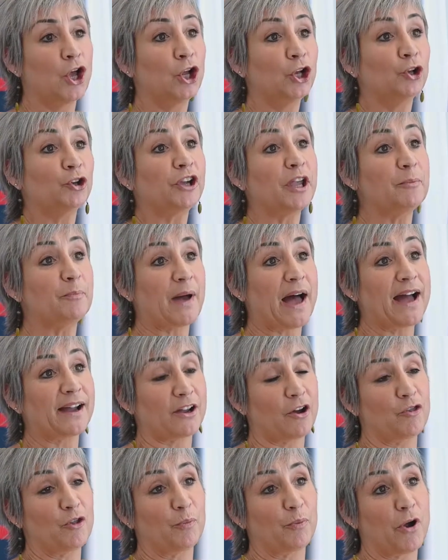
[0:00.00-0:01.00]
Looking back
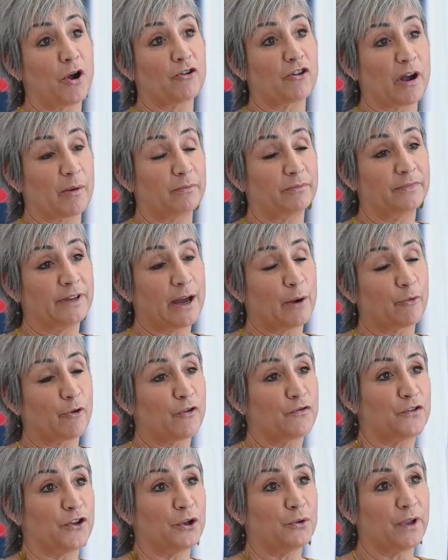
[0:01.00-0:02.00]
on the programme, now we're
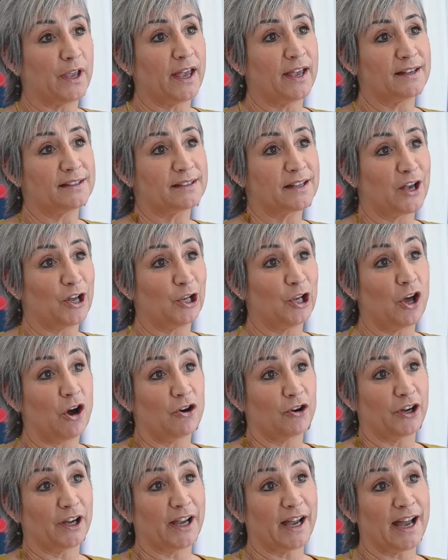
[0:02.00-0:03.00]
a few years
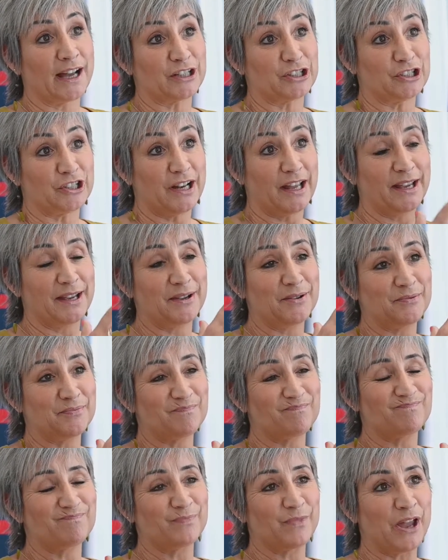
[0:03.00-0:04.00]
along, actually,
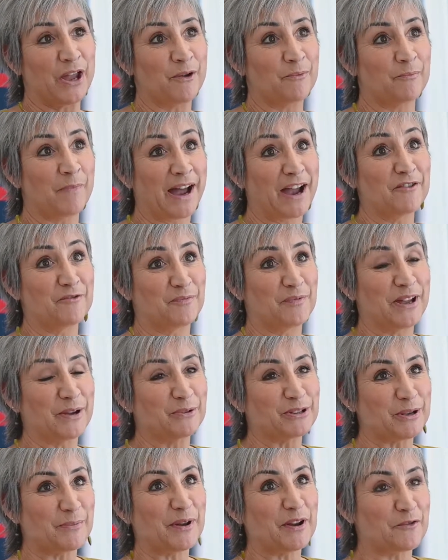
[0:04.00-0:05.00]
it
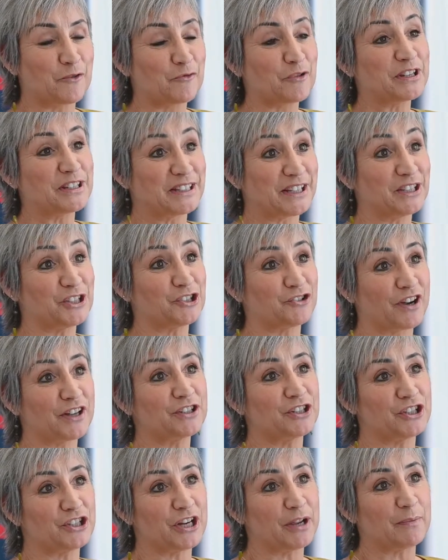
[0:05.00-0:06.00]
was a bit of a risky
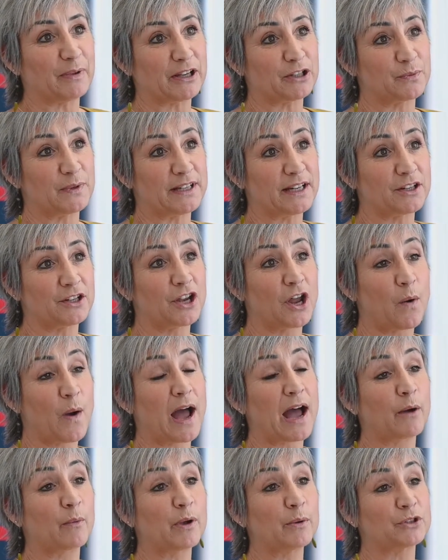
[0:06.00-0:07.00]
strategy because we didn't know
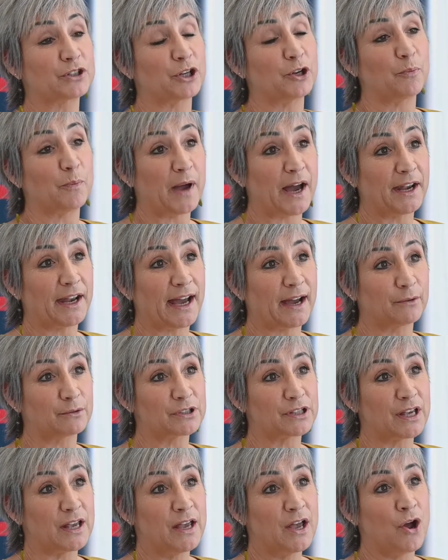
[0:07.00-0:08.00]
how it was going to pan out.
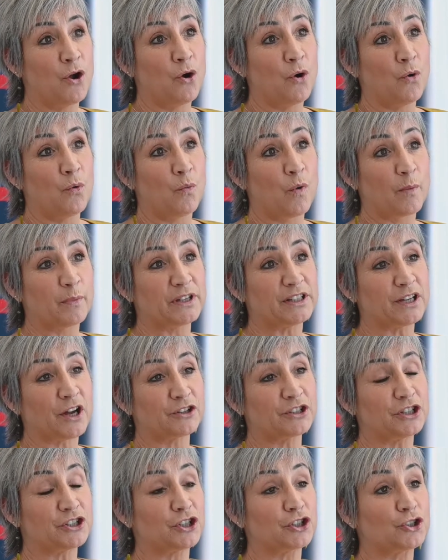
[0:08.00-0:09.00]
When we
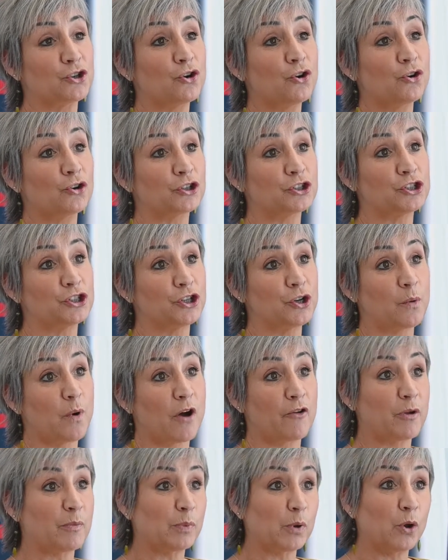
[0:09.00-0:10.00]
started to talk to
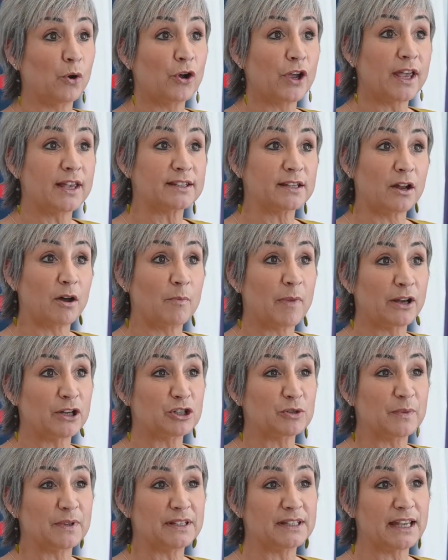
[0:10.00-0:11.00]
our employees and our
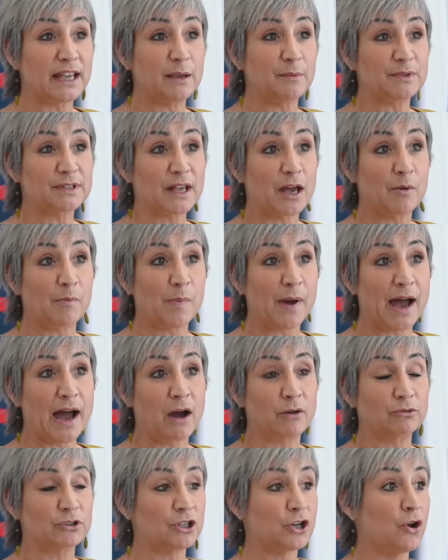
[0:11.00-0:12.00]
management teams
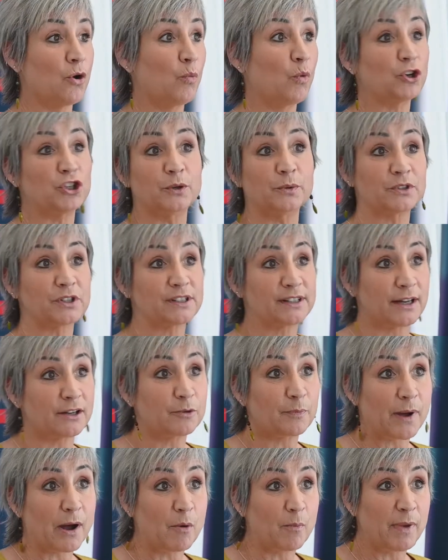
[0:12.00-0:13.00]
about what do you understand
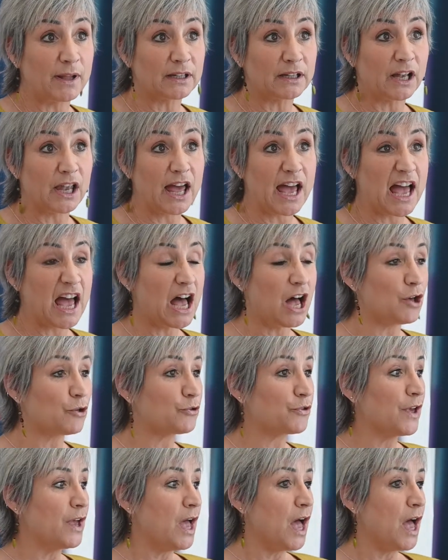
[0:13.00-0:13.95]
about mental health,